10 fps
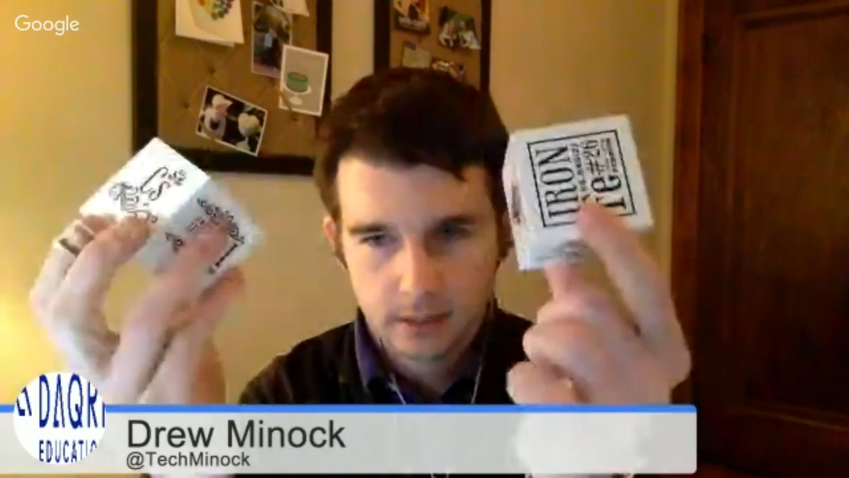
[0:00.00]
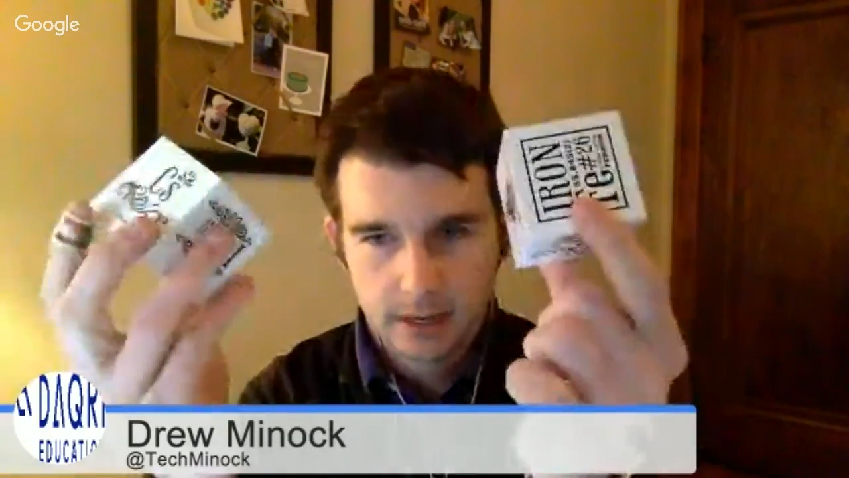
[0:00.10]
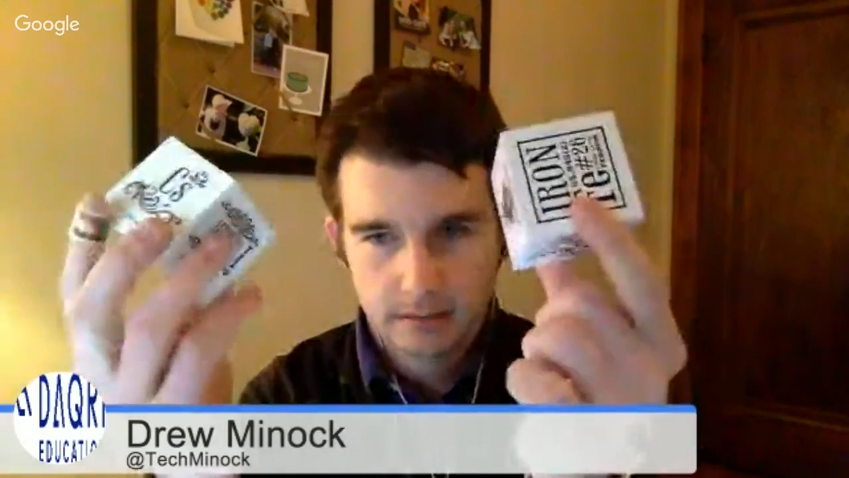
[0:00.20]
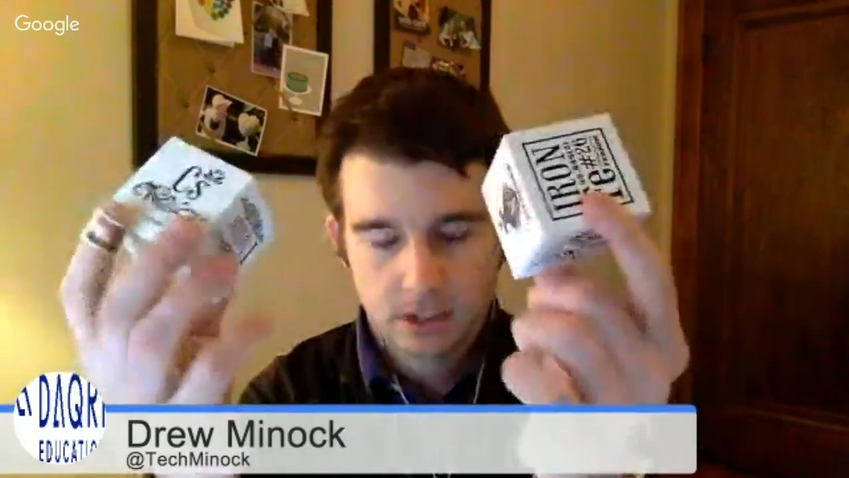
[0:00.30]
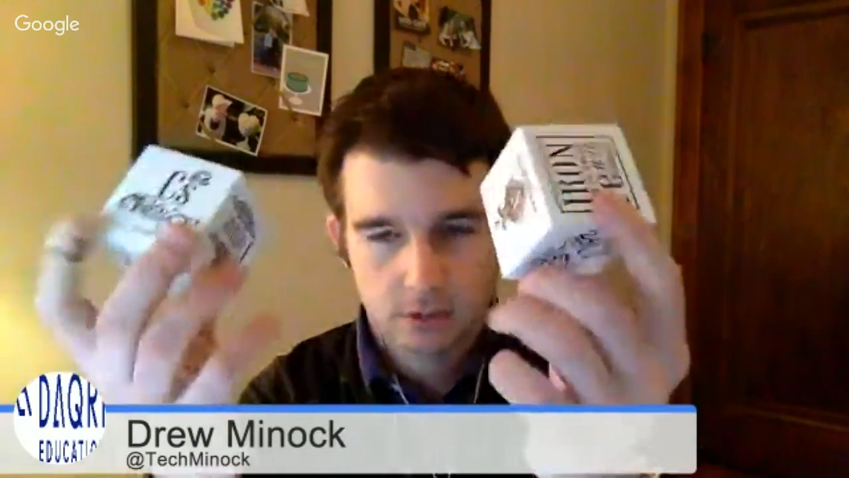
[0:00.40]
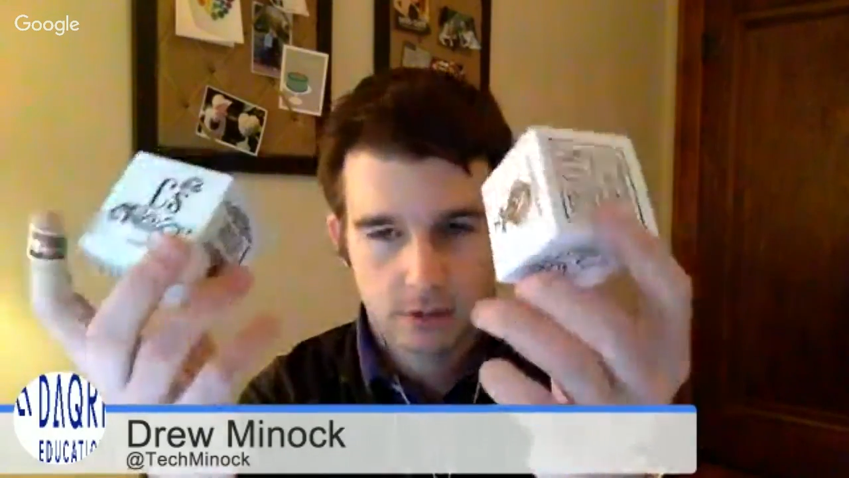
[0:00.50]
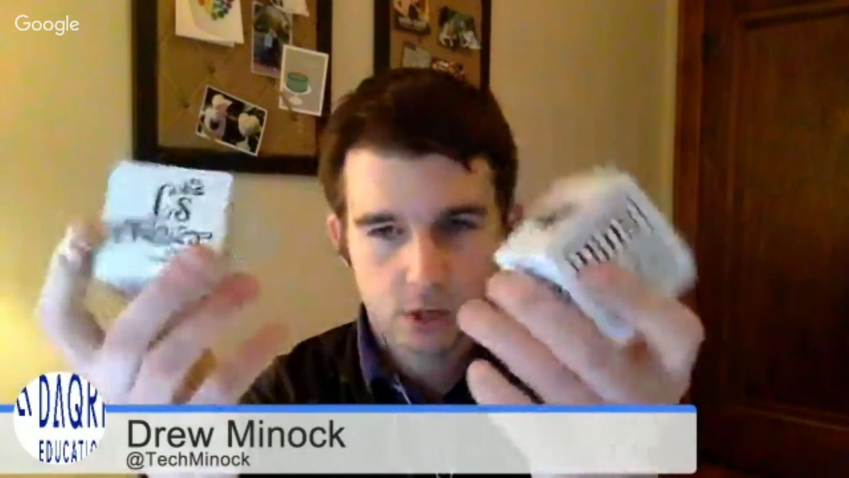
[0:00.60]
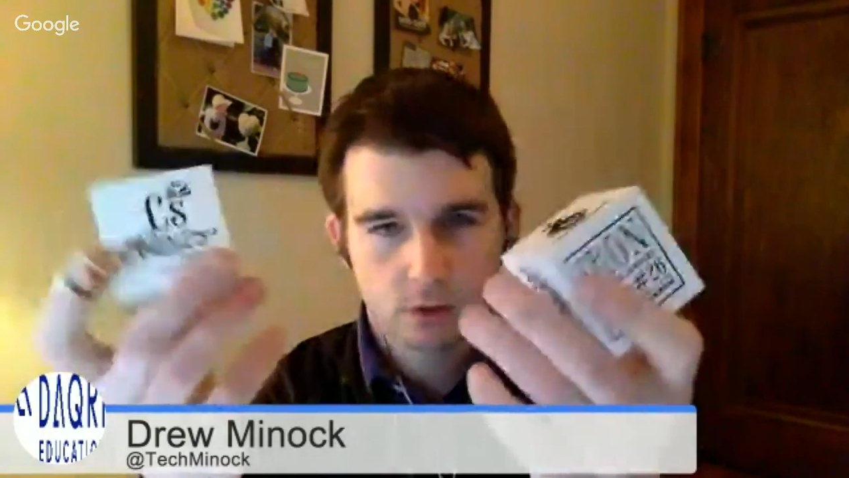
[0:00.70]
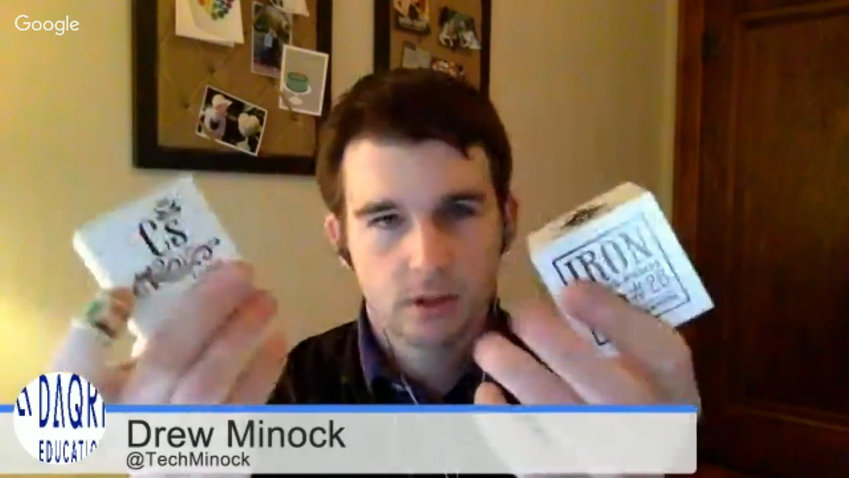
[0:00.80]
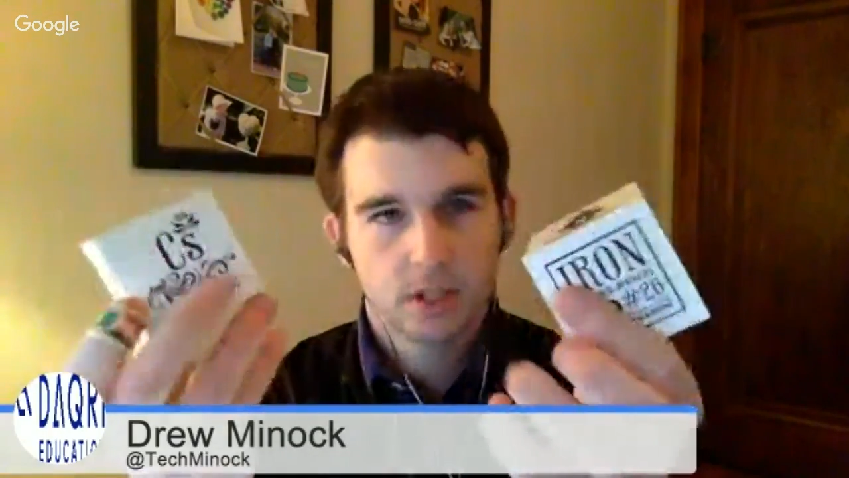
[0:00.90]
Okay, so
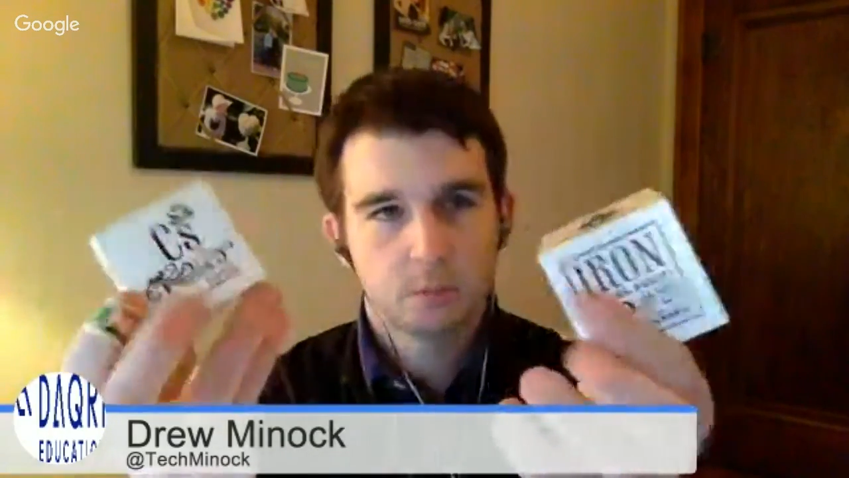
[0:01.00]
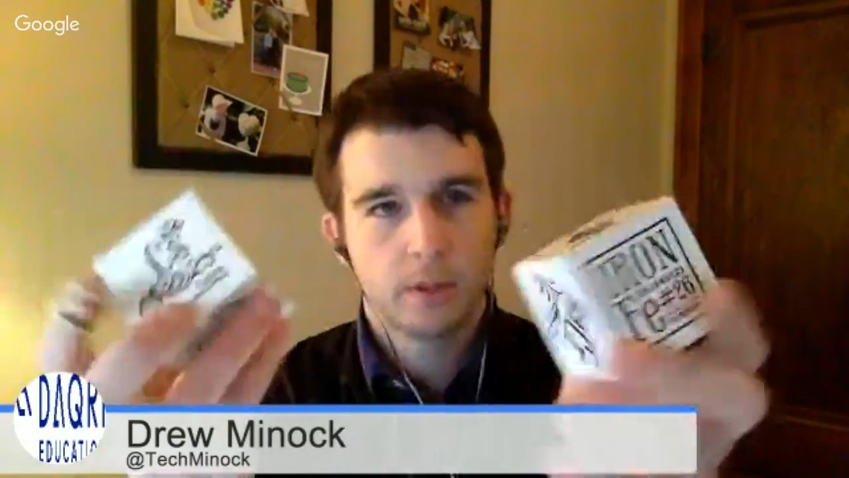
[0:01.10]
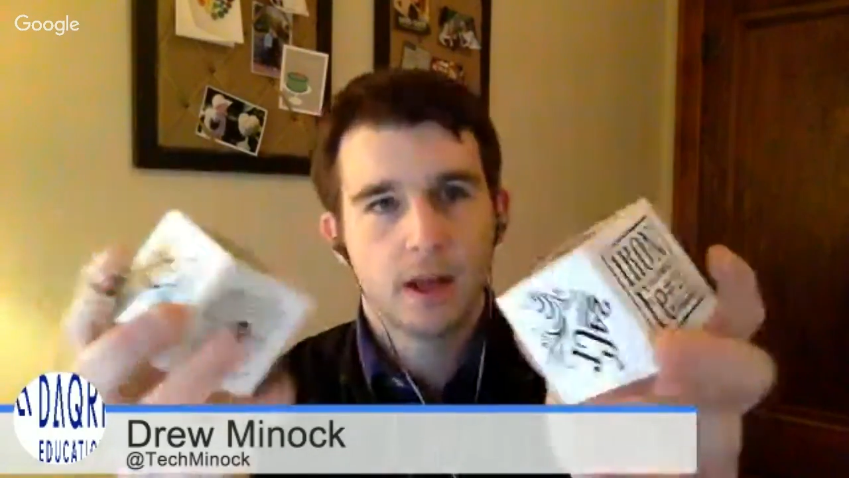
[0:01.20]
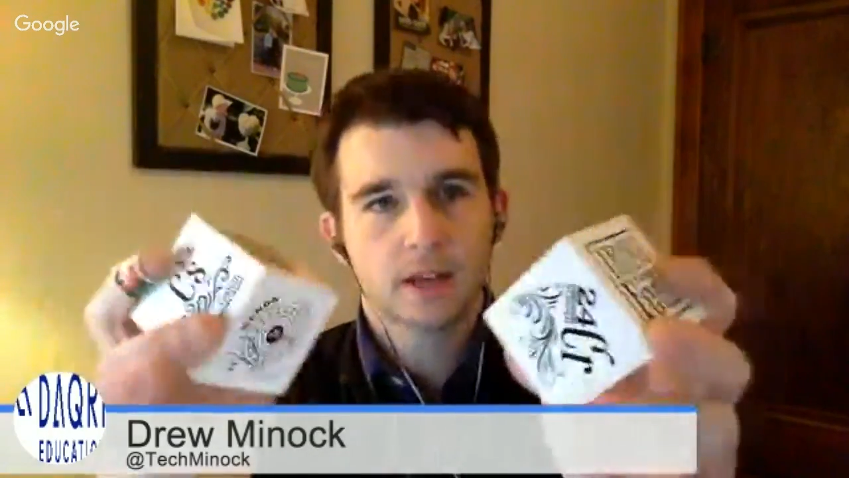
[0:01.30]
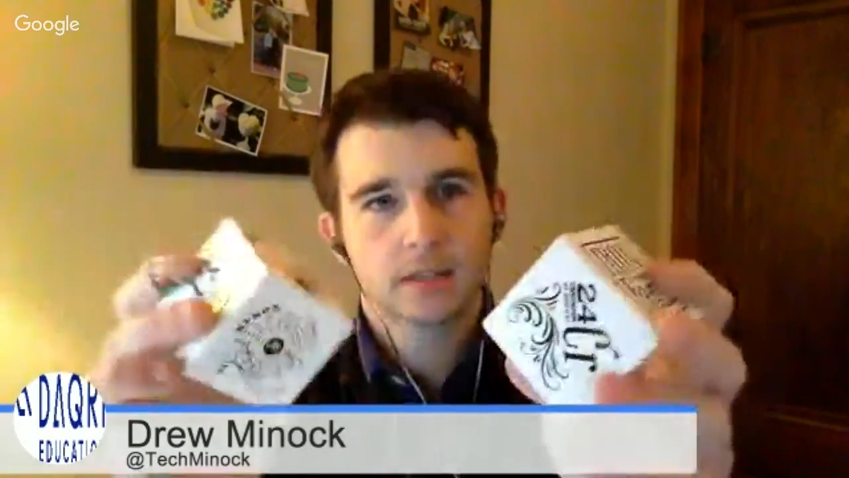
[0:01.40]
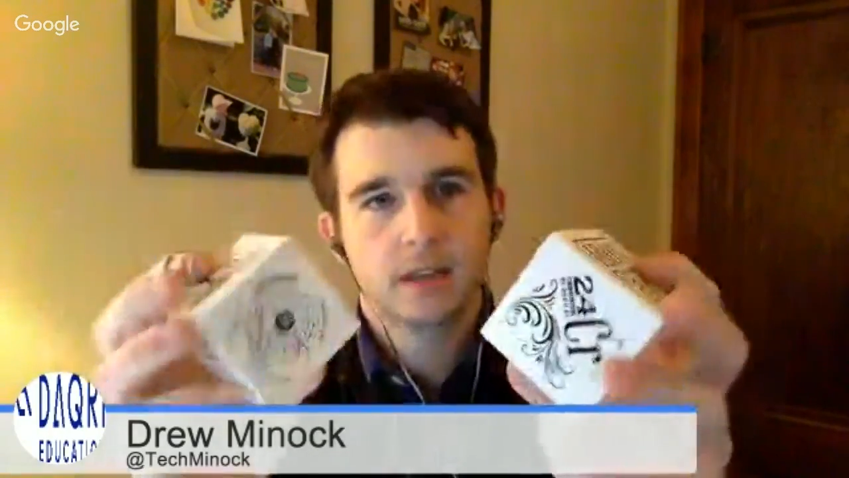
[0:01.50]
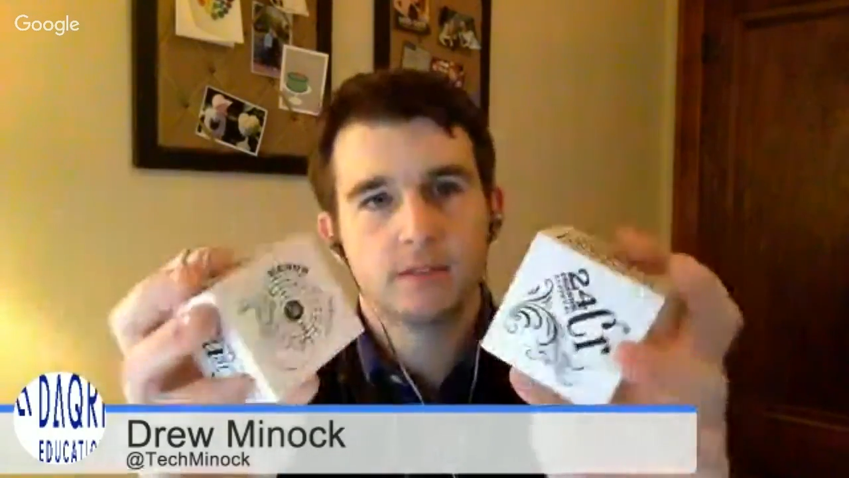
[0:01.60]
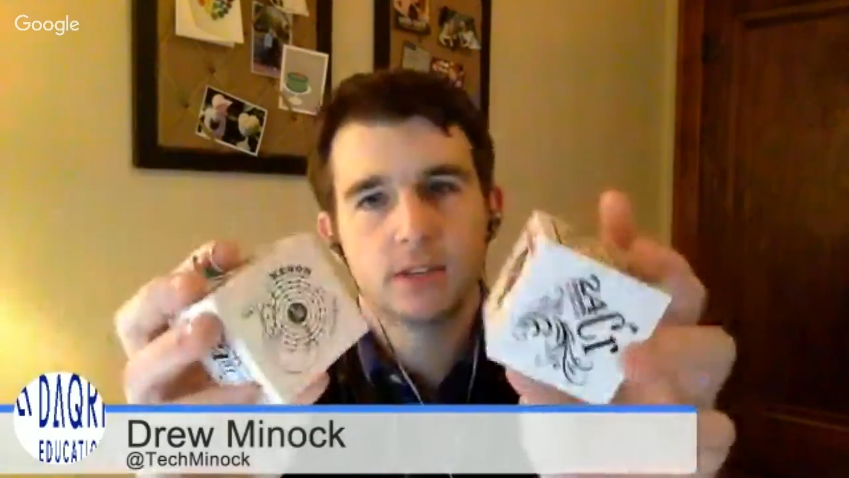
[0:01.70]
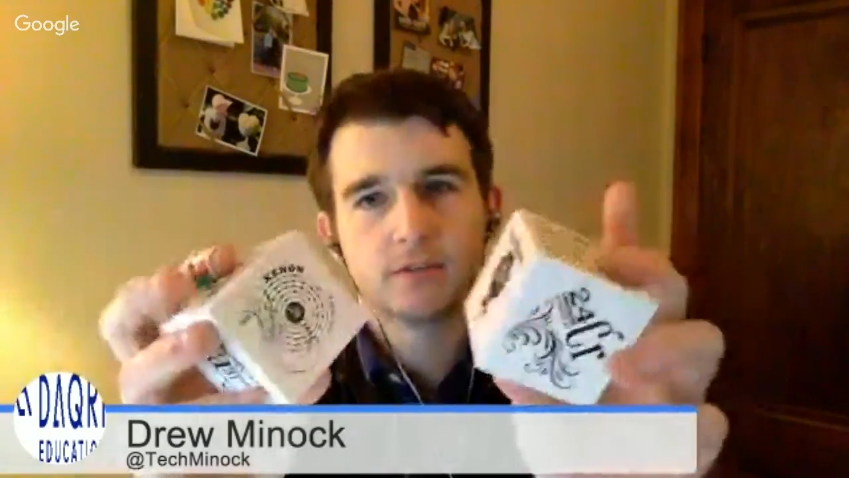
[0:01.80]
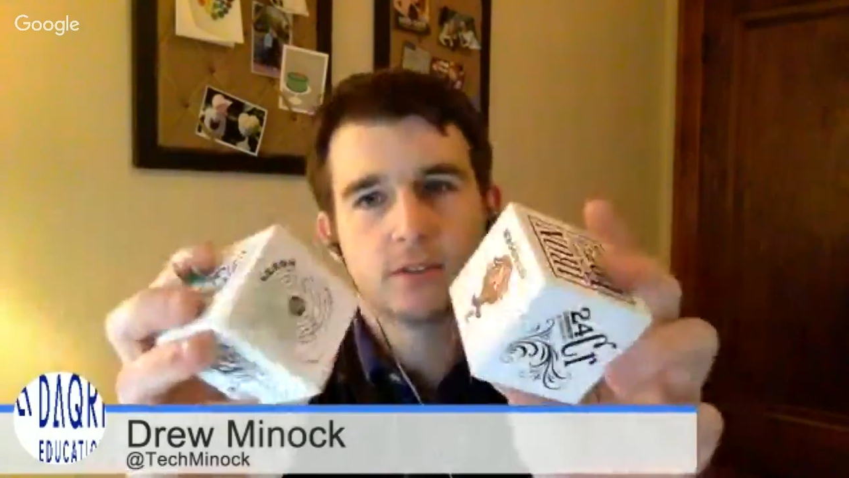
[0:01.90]
each one of these blocks have
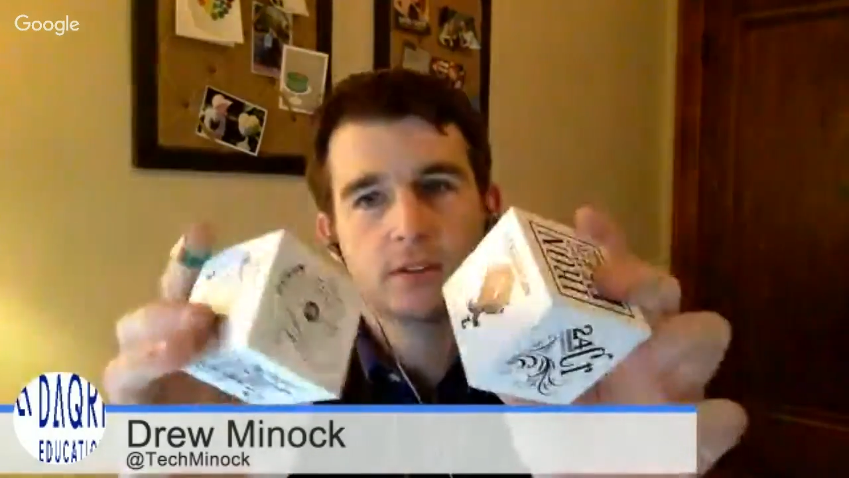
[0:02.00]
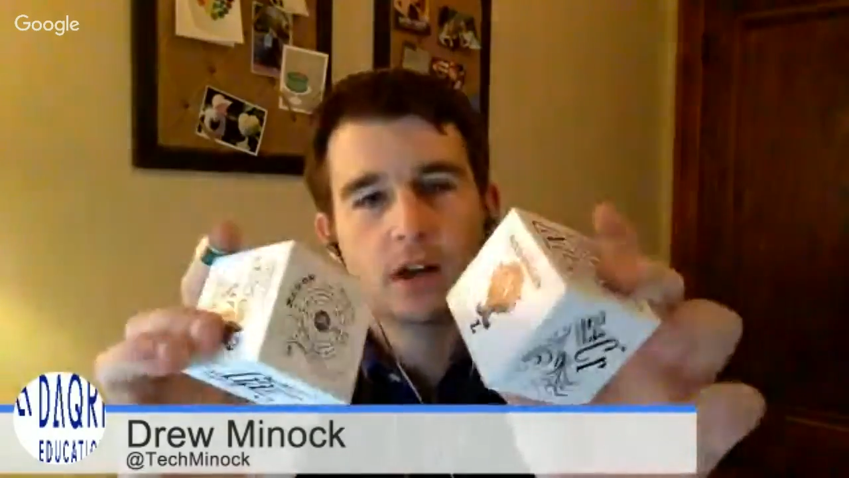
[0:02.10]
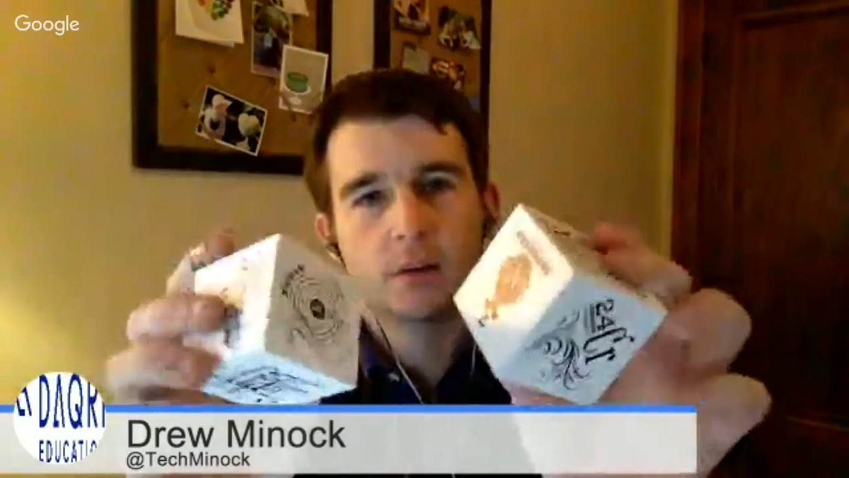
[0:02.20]
a different,